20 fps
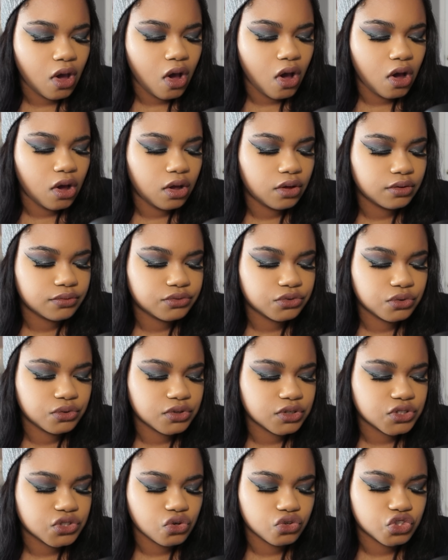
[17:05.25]
all through
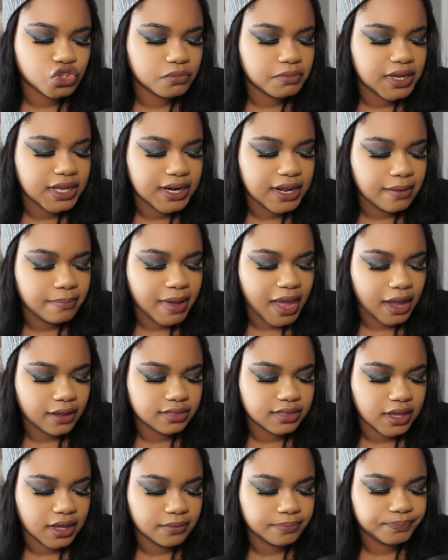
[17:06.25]
the social media back
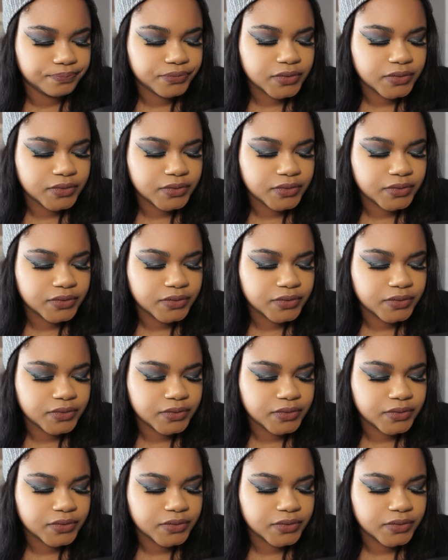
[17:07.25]
then.